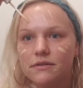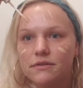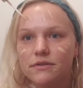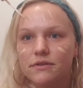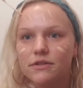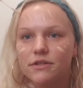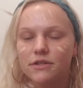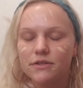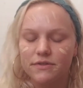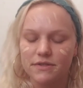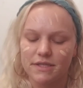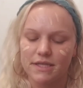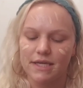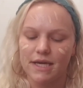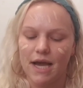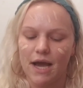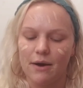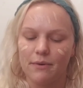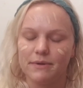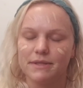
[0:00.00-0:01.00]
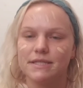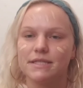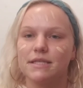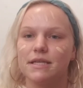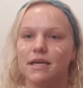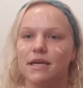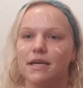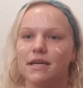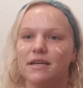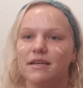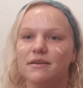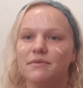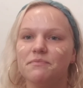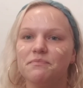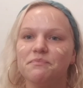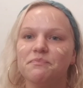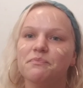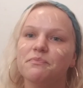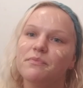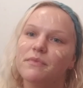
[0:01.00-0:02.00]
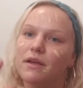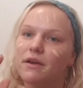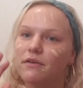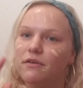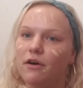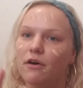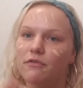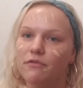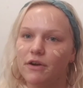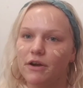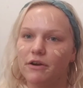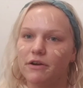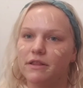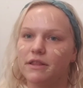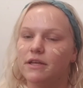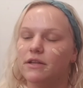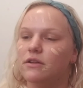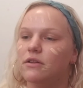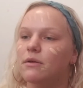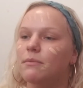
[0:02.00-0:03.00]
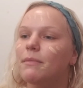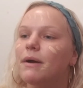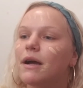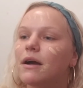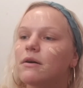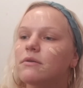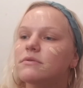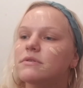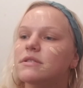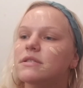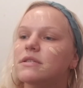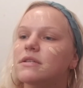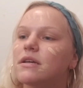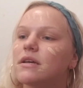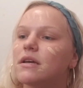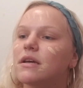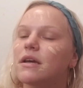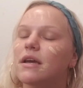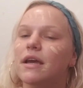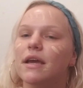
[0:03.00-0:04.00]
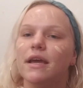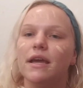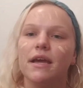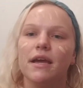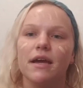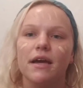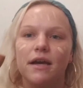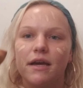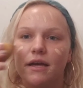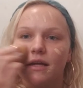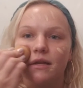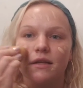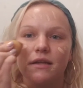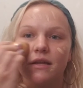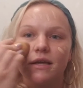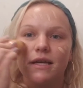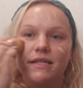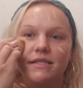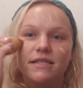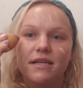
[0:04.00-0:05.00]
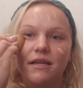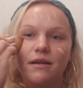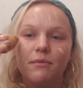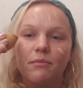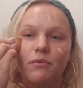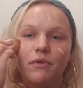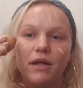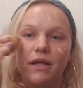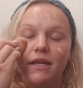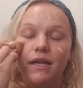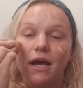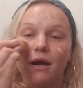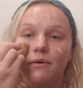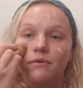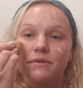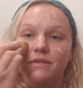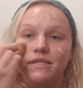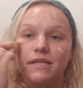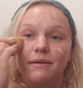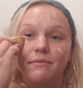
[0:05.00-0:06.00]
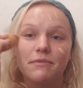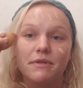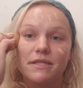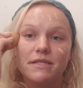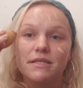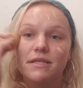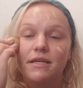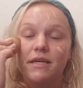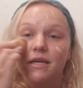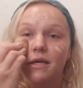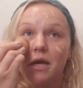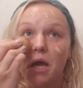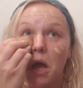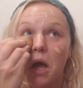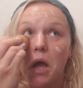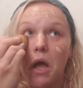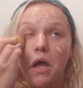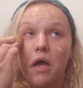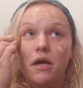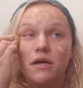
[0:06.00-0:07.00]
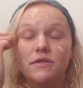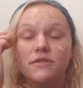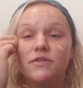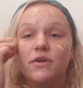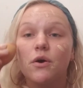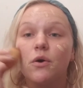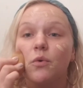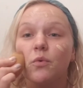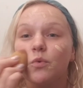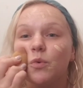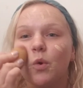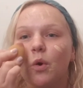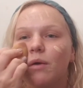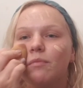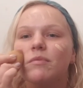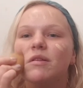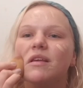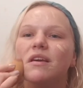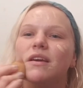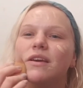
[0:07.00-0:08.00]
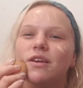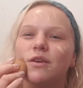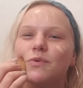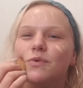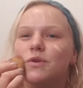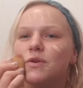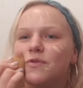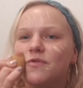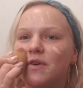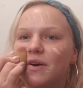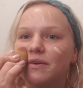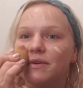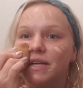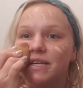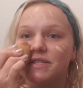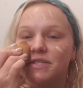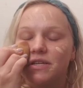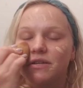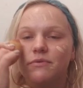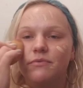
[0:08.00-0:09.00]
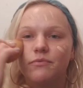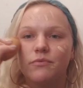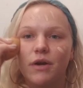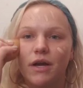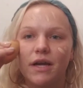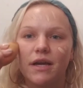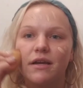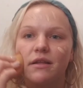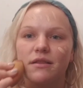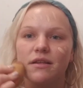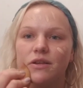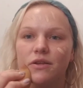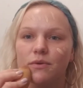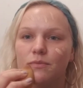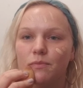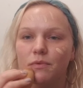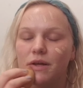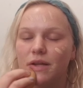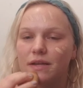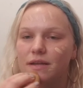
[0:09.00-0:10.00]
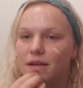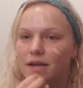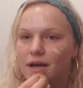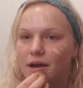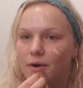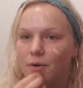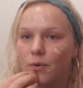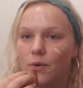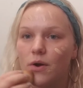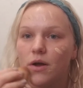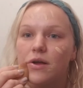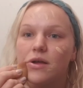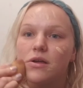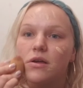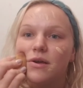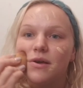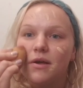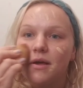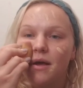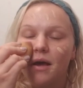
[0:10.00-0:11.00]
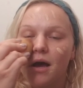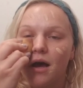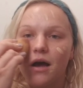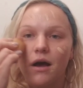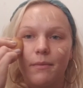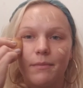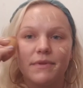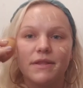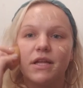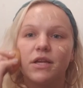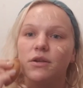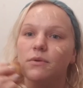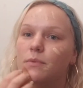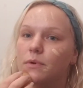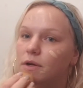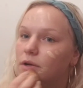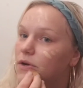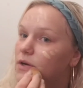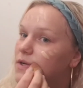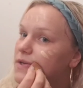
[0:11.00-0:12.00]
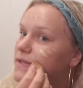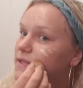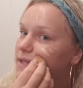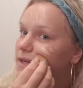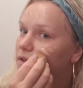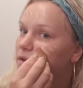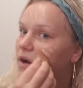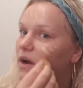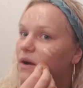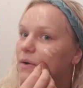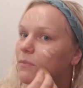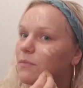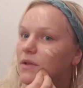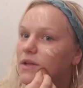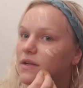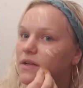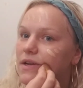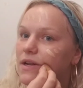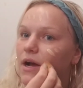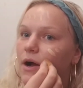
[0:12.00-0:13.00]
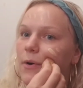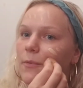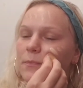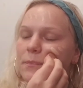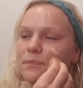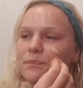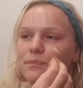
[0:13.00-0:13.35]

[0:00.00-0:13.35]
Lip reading: So do you see how it's like a very little amount and it's gonna blend out seamlessly? So normally you would do foundation, right? And then you blend it out. And then you put your concealer on and blend it out.